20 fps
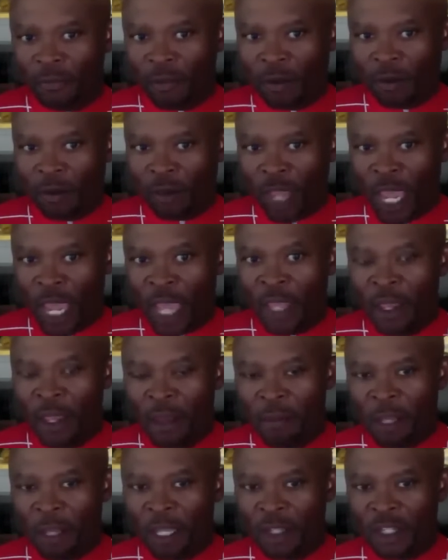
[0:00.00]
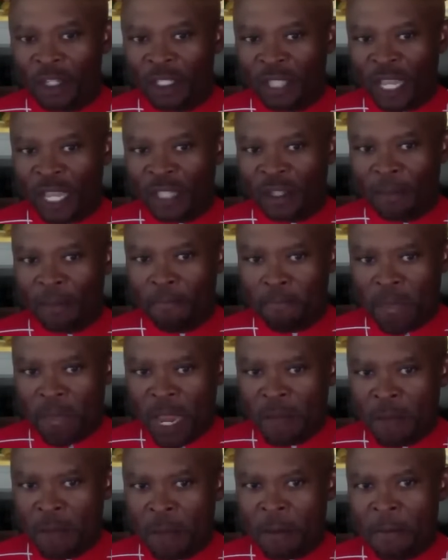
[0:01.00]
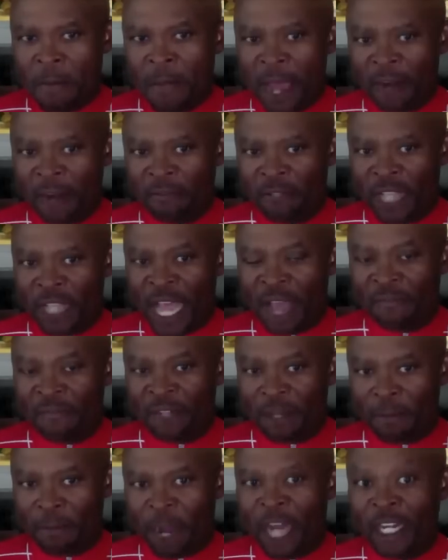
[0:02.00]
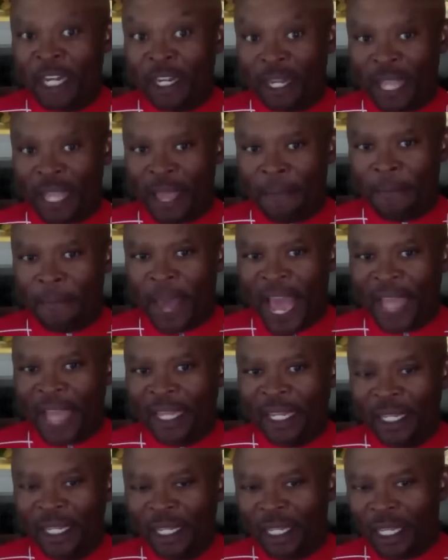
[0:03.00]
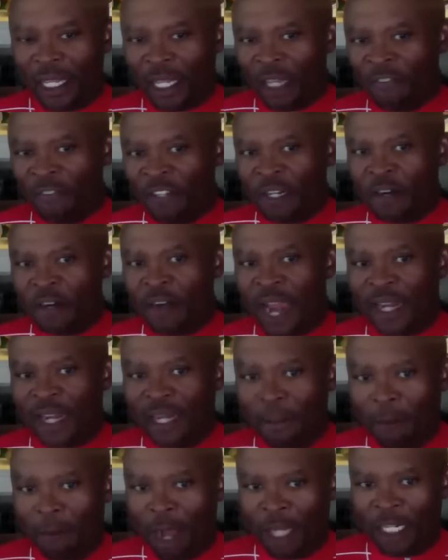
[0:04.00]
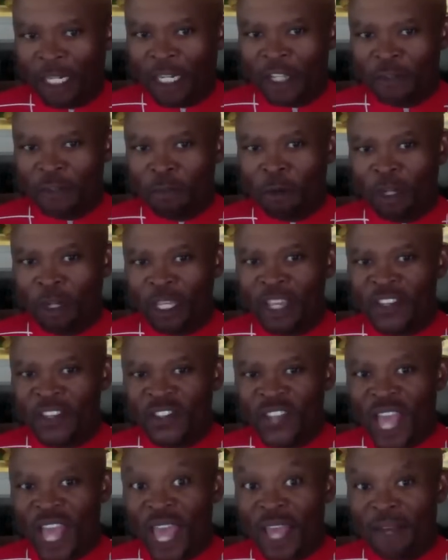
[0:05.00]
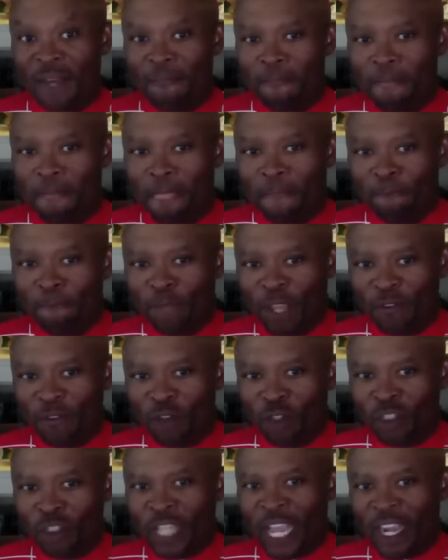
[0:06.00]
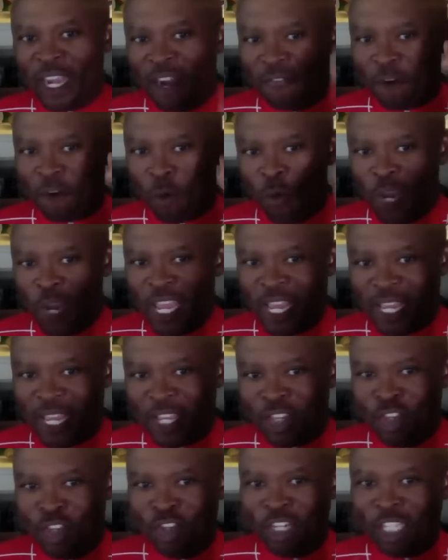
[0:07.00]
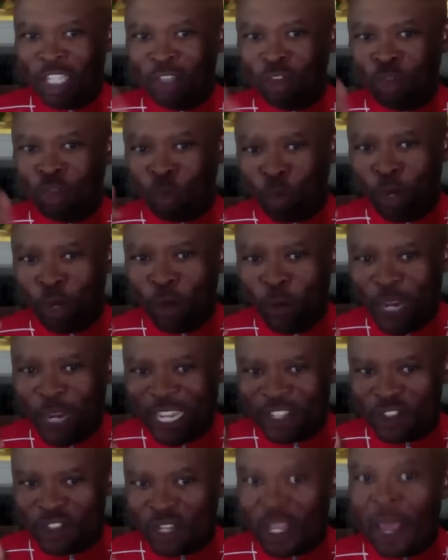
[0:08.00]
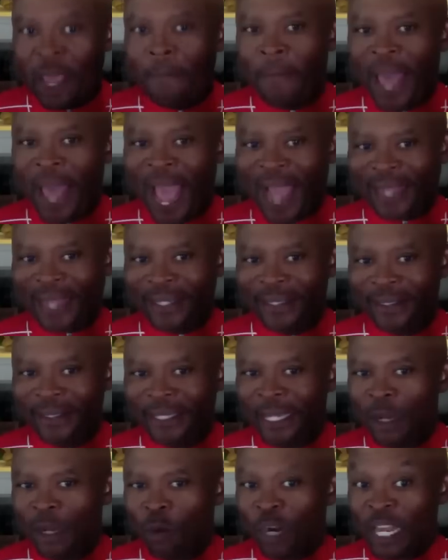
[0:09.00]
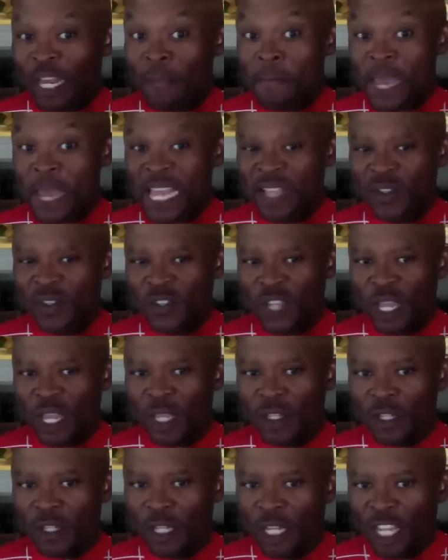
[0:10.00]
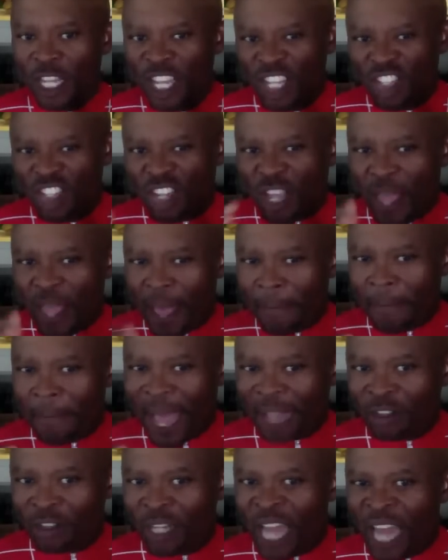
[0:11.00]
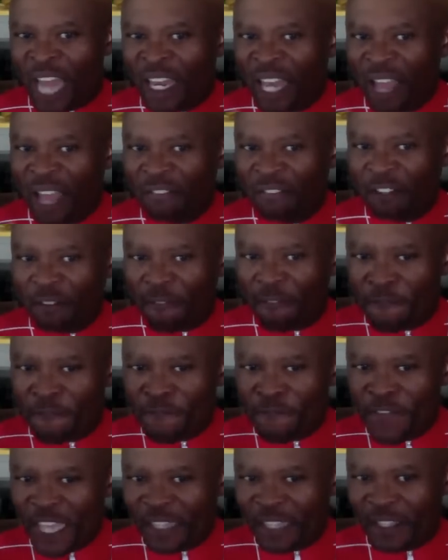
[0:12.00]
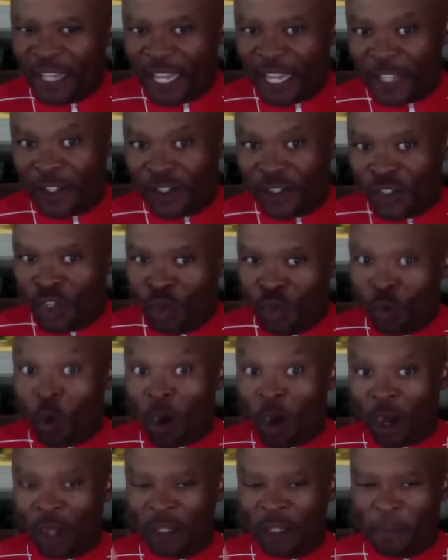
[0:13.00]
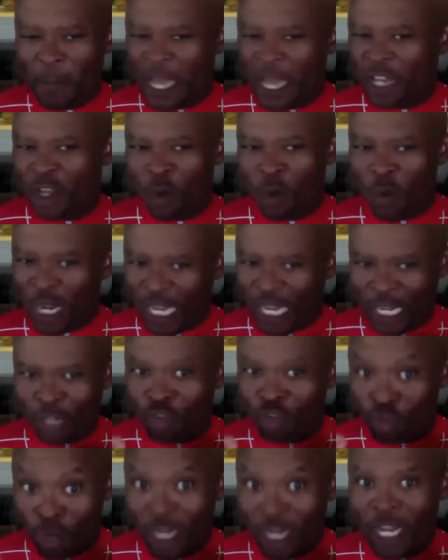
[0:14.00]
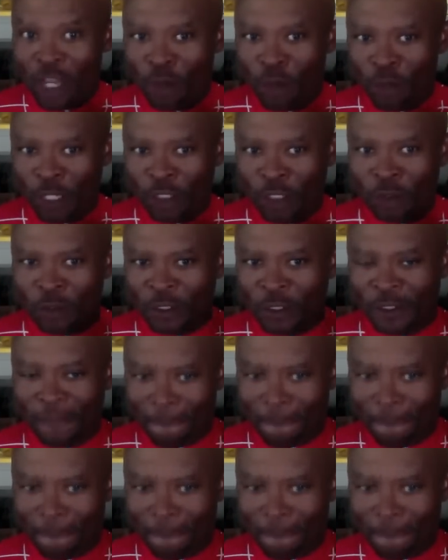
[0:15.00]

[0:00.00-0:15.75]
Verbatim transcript: Okay? Because it takes a minimum amount of time for the body to get back. Even Greg LeMond in his book, he said, if you take off a week, you need three weeks to get back. What he means is to get back to that level of fitness you were, depending on what kind of training you were doing.